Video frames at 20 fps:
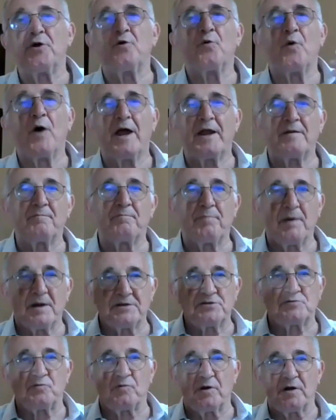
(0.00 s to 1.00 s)
UN
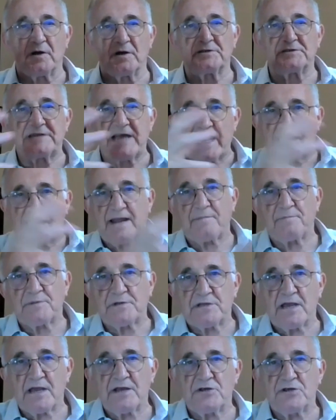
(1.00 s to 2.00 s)
buzzwords,
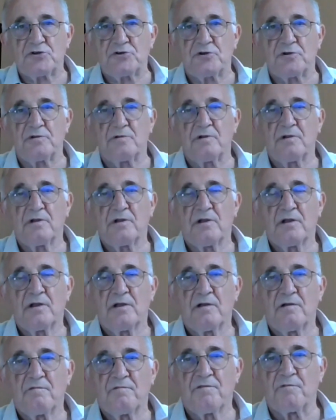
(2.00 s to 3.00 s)
adaptation
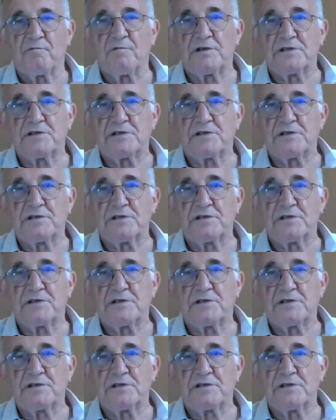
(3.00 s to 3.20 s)
for